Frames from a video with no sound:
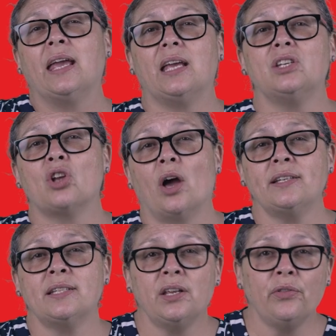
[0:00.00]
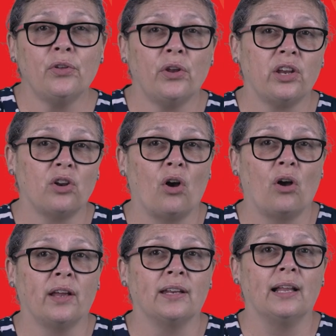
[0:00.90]
In
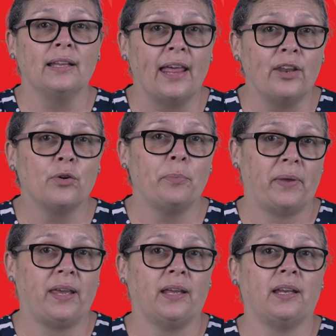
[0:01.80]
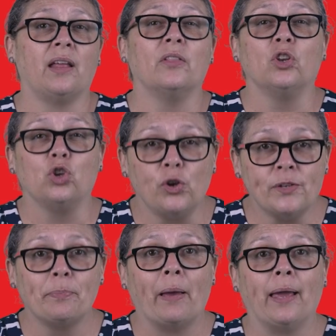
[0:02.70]
1939, a letter appeared in the
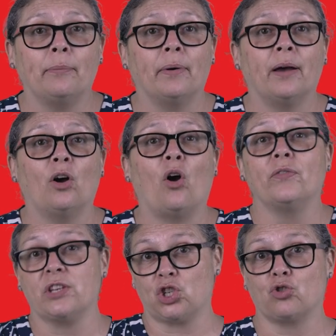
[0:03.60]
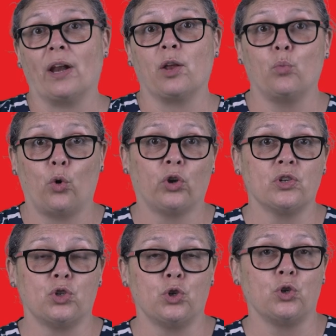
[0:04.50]
newspaper of the Australian
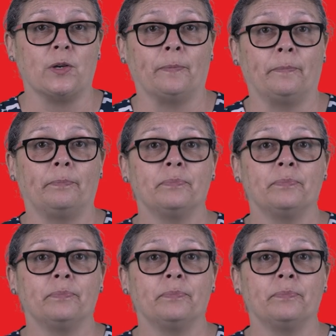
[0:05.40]
Workers' Union.